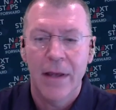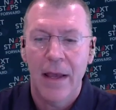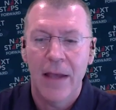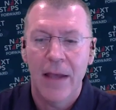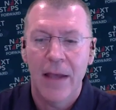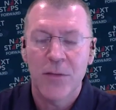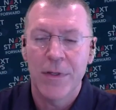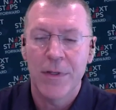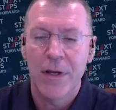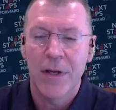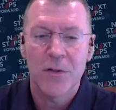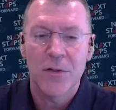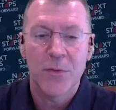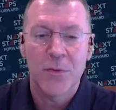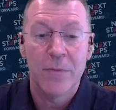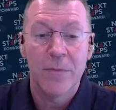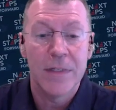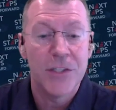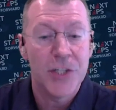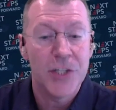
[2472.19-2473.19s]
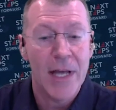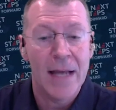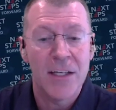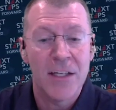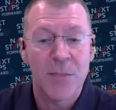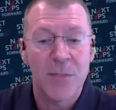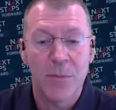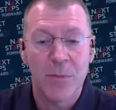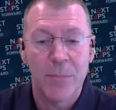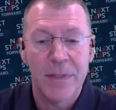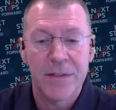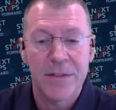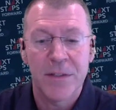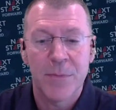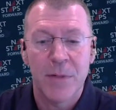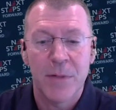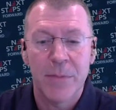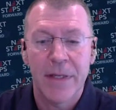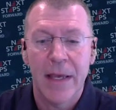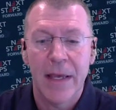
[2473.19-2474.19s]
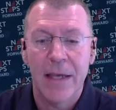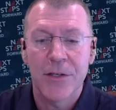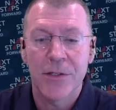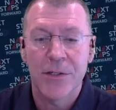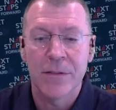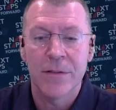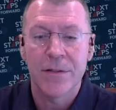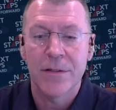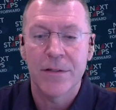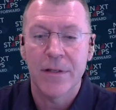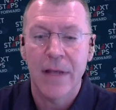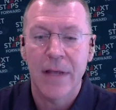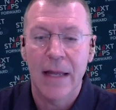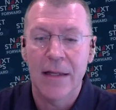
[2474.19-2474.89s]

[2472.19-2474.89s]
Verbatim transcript: As we know, it's one of the giants among business publications,